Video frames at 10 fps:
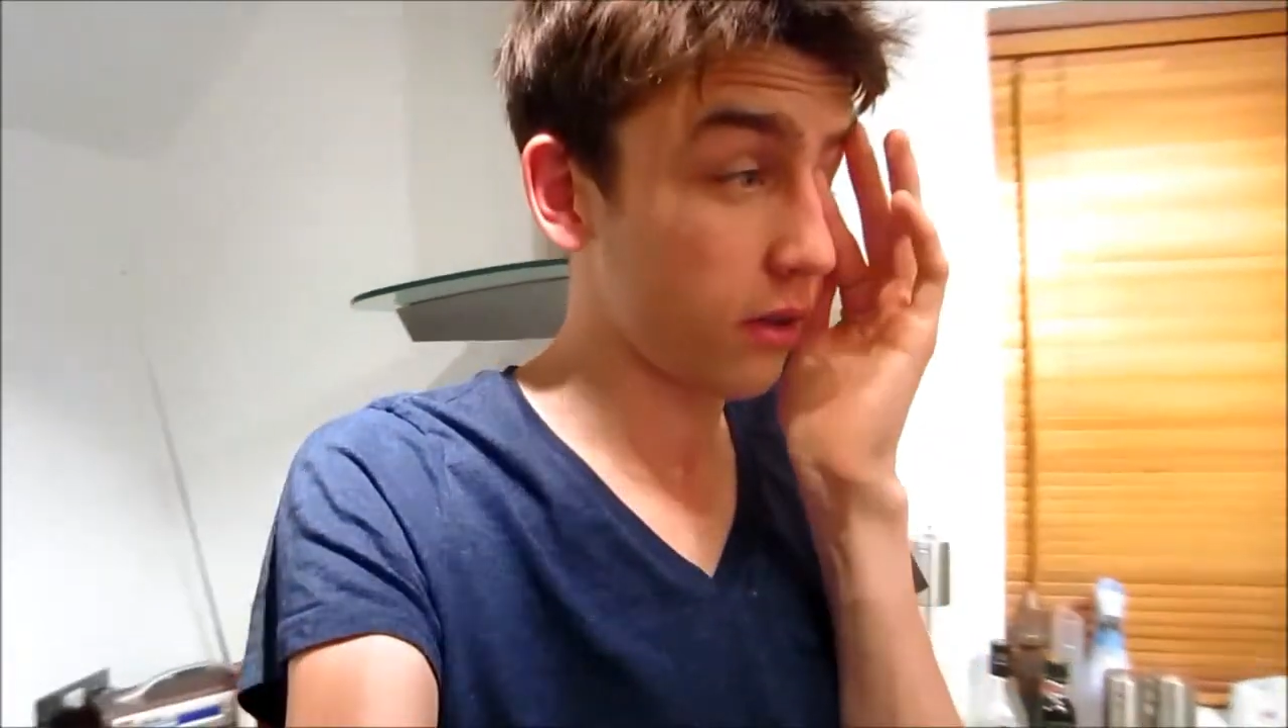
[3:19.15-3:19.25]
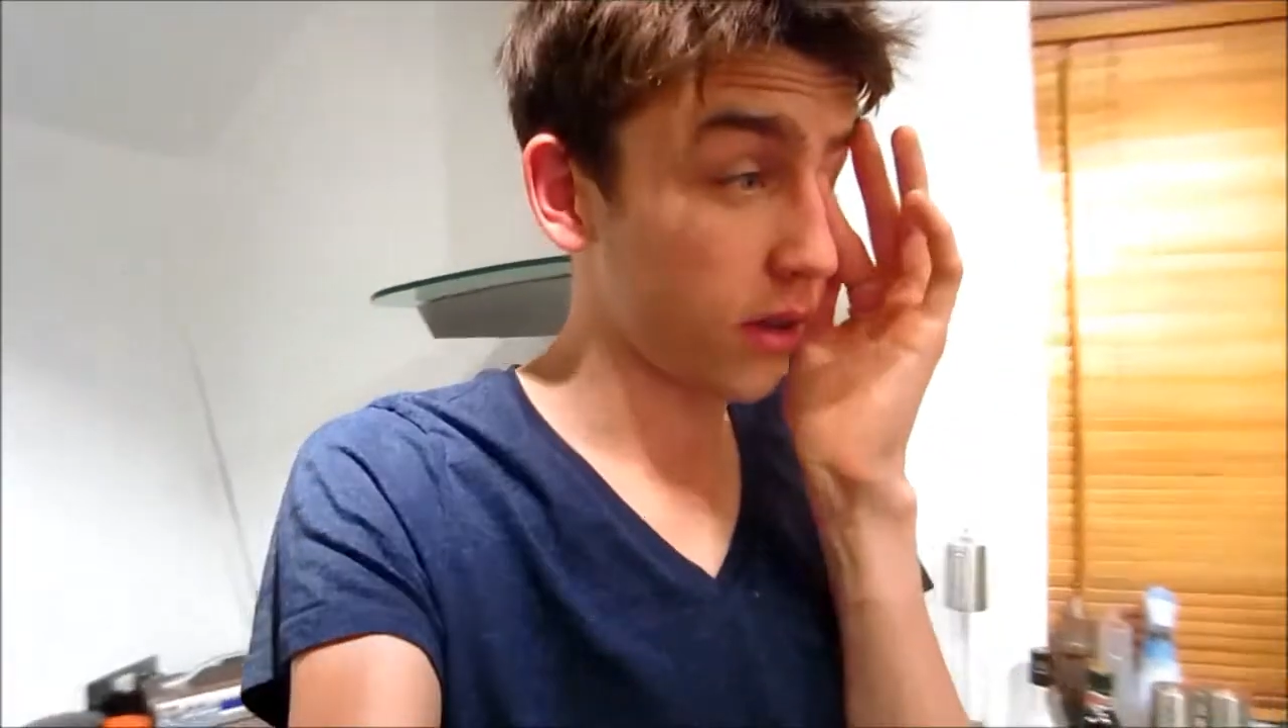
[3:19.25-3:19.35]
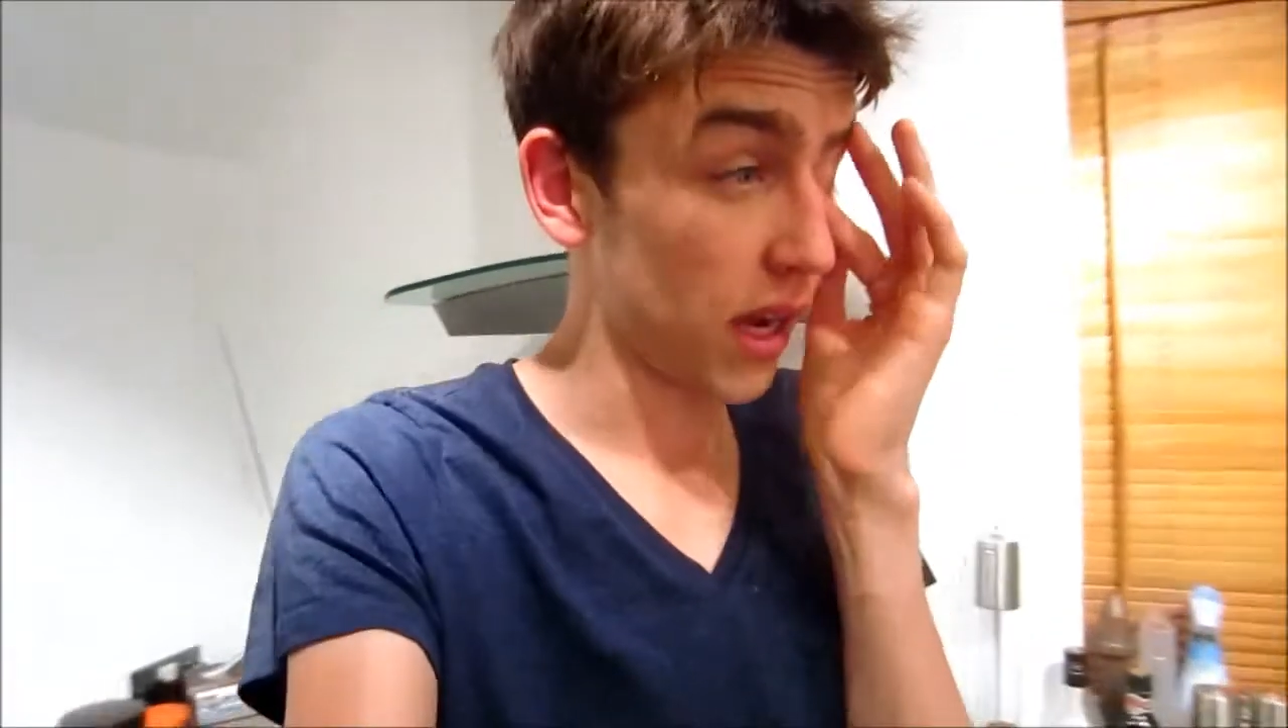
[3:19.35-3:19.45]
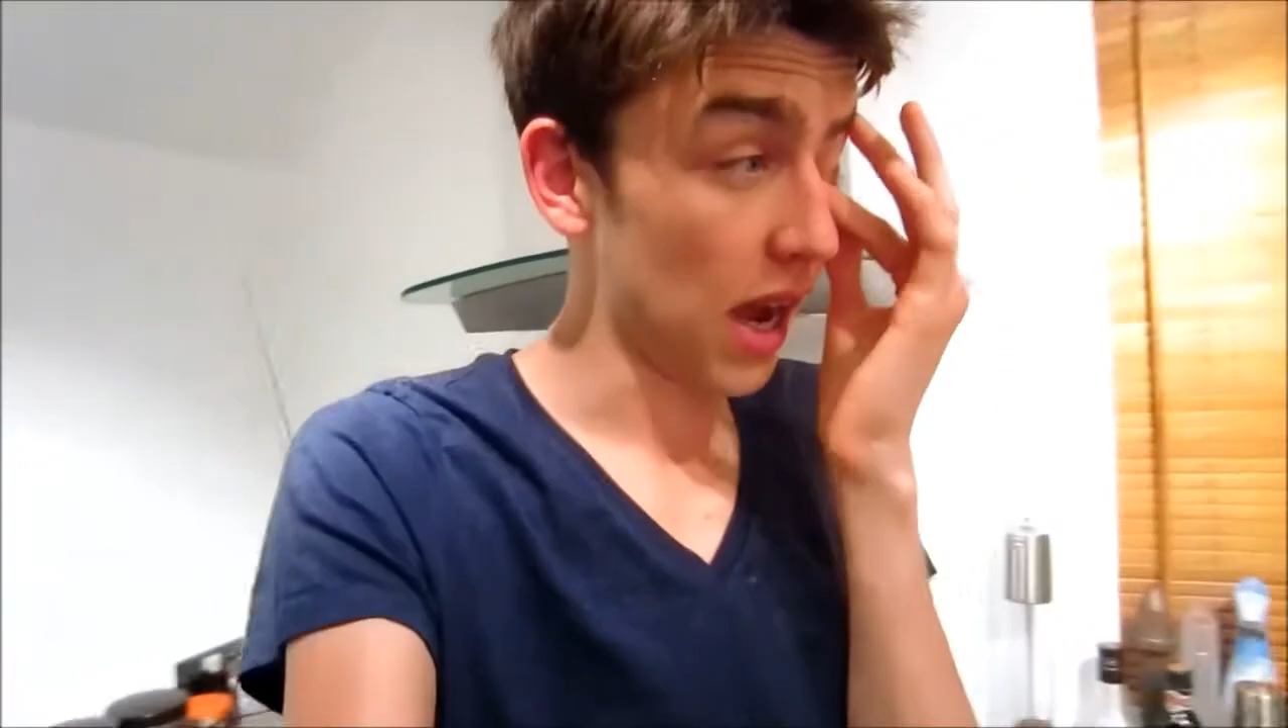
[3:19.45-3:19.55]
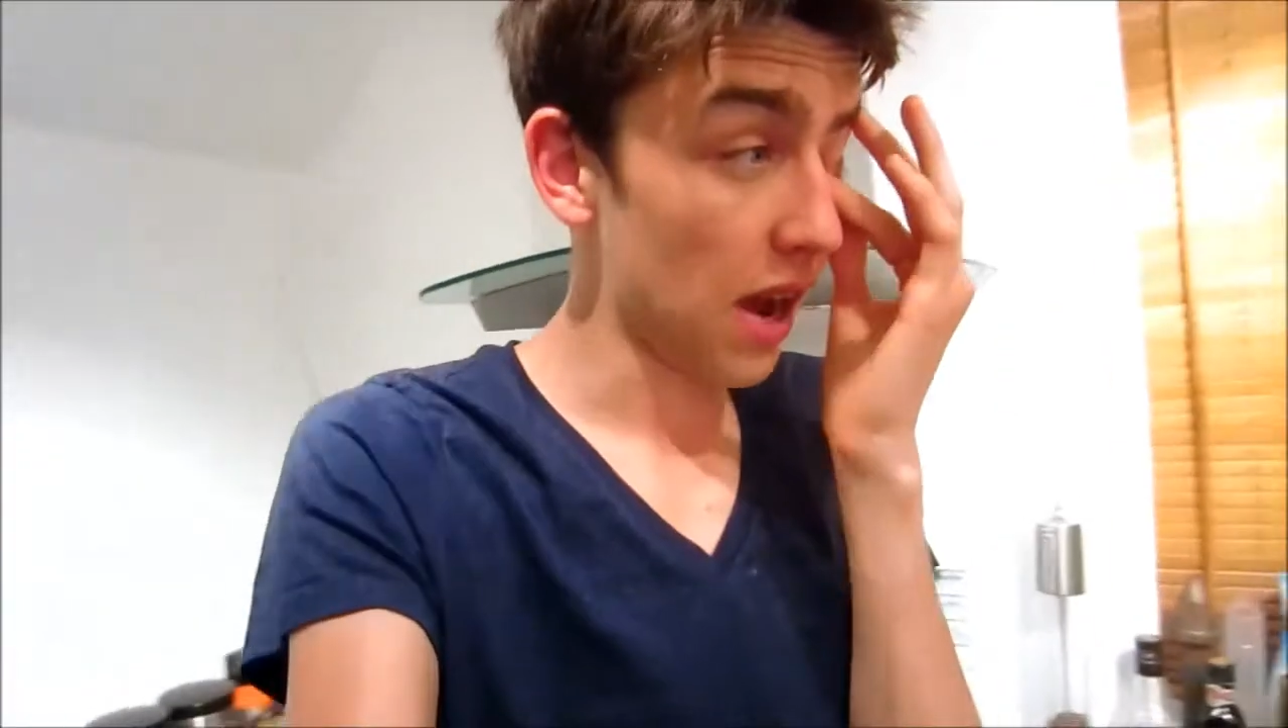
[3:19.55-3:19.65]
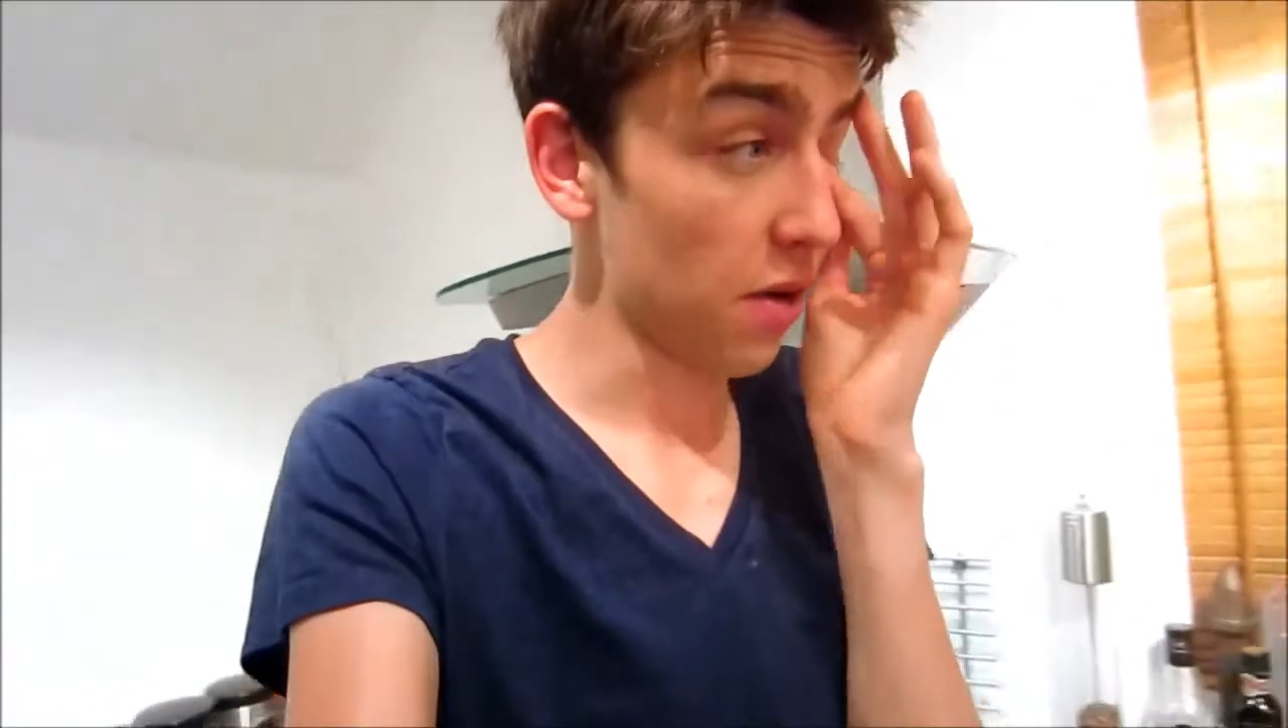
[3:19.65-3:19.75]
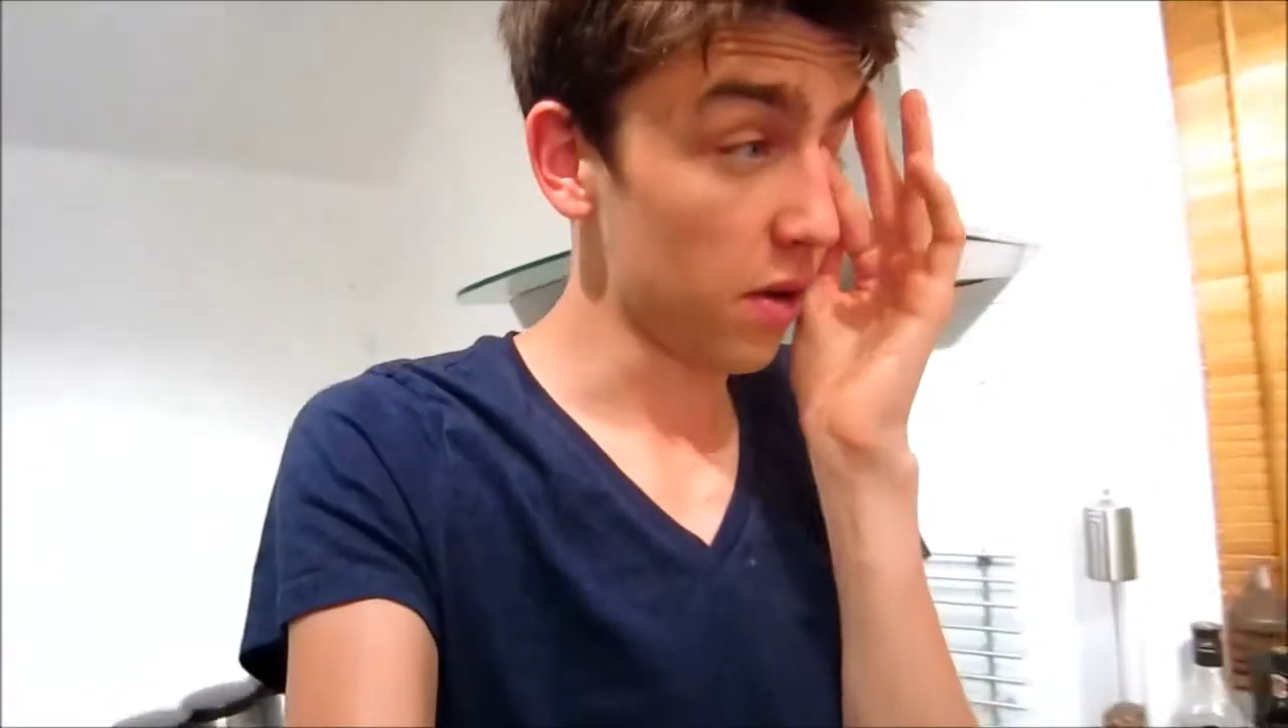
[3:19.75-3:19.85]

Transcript: sit out